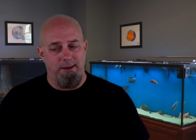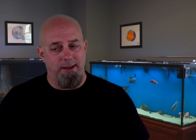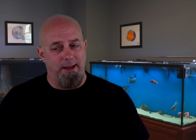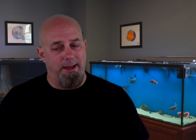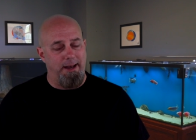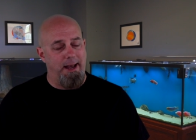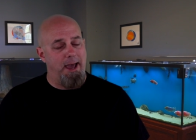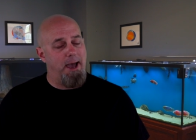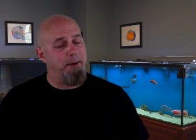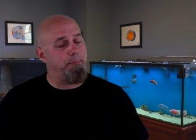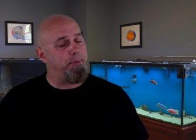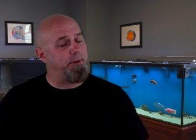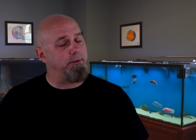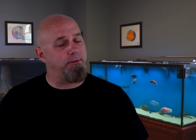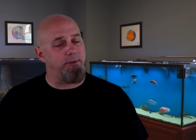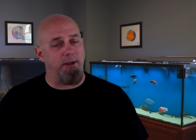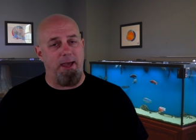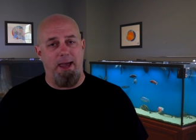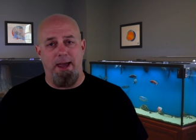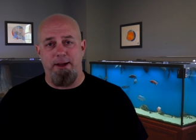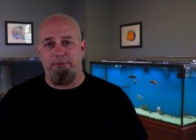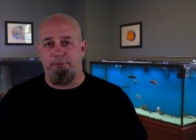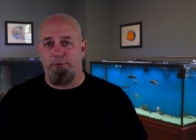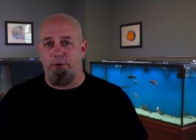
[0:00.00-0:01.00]
It happens
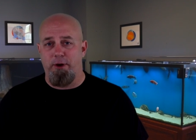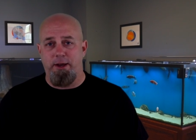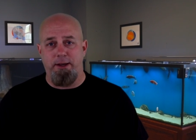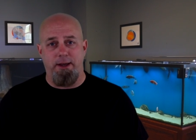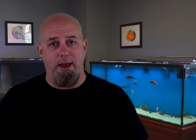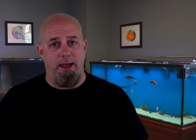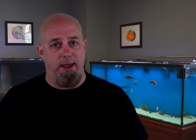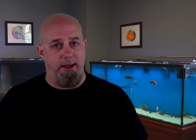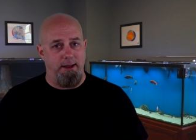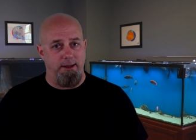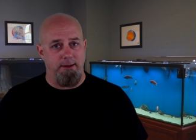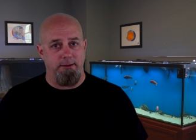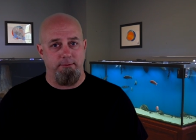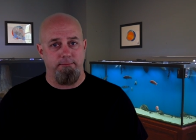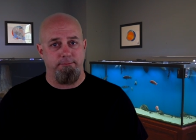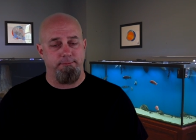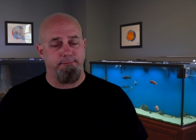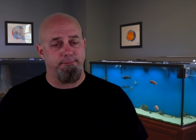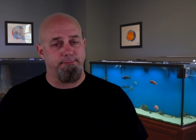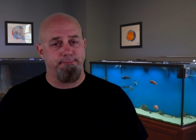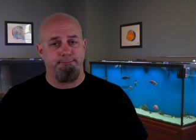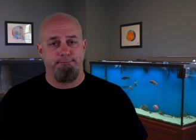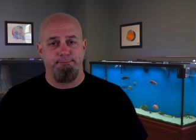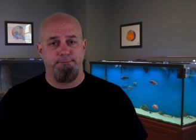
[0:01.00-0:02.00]
every day.
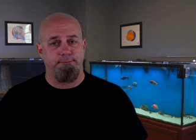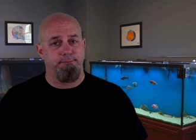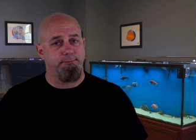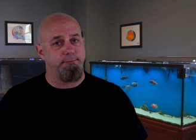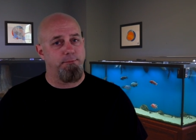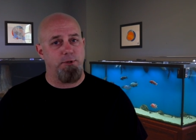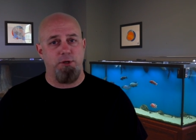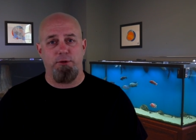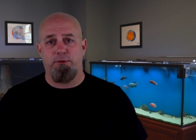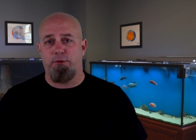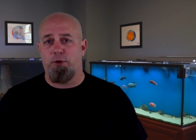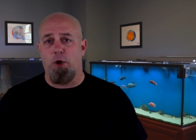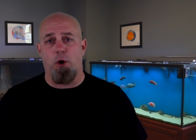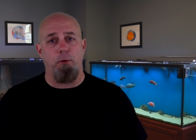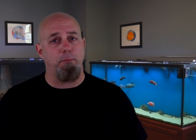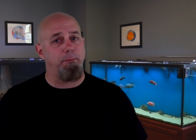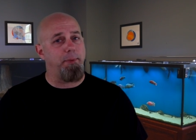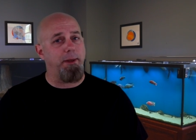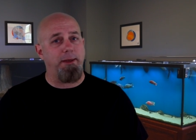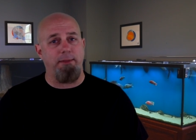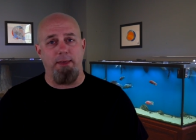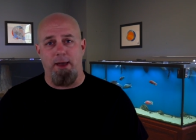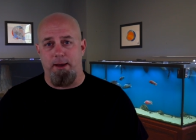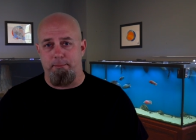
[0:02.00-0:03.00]
Just don't
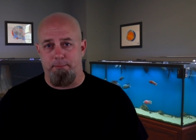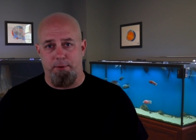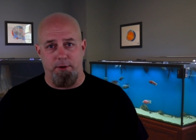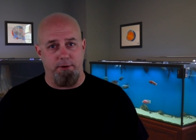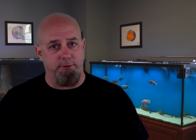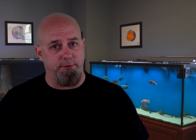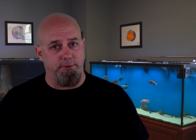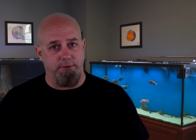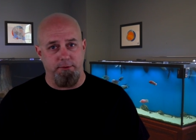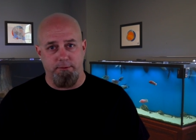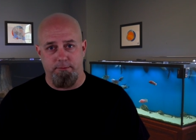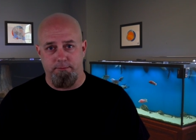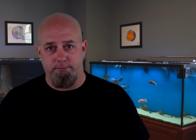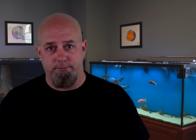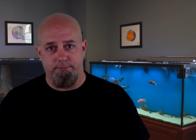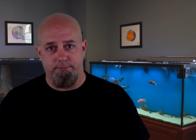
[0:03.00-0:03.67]
be that person.